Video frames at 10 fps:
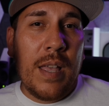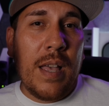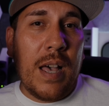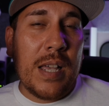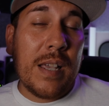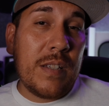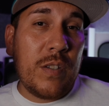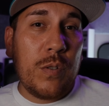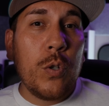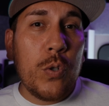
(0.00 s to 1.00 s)
because
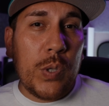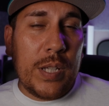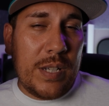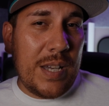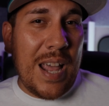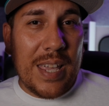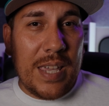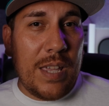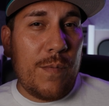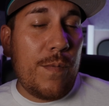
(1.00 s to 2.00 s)
you usually did not
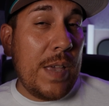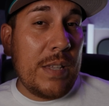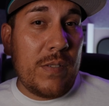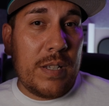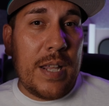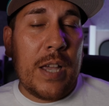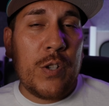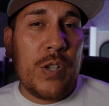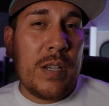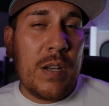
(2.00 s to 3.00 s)
get face
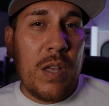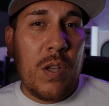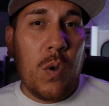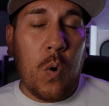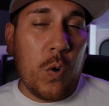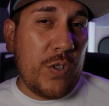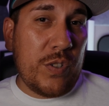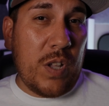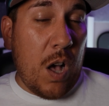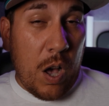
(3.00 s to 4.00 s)
detection or
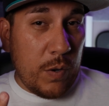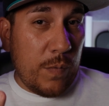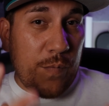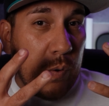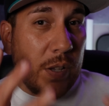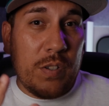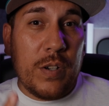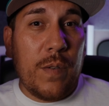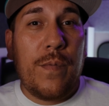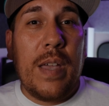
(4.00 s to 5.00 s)
just autofocus on
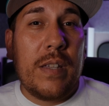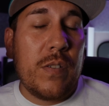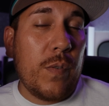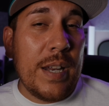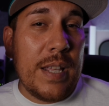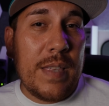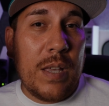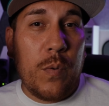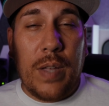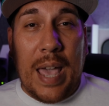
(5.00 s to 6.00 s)
your face or
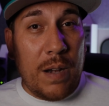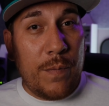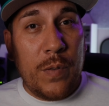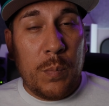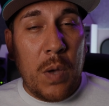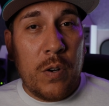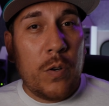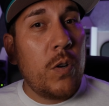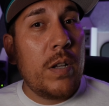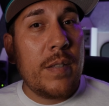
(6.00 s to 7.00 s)
anything when you had a field
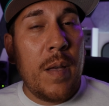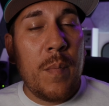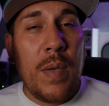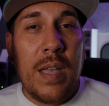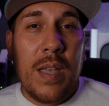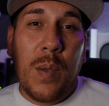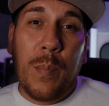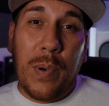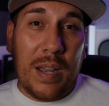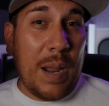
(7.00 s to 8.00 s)
monitor hooked up.
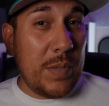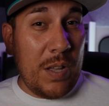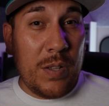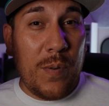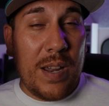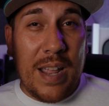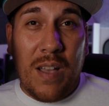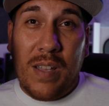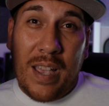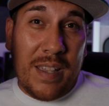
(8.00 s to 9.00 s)
But I'm telling you right
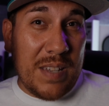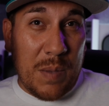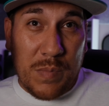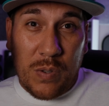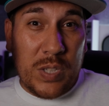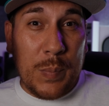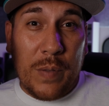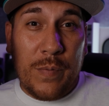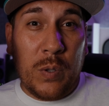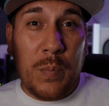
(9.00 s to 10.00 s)
now, guys, I'm using my
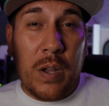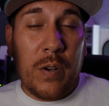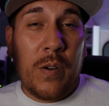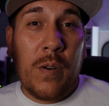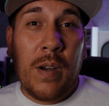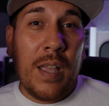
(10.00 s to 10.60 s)
field monitor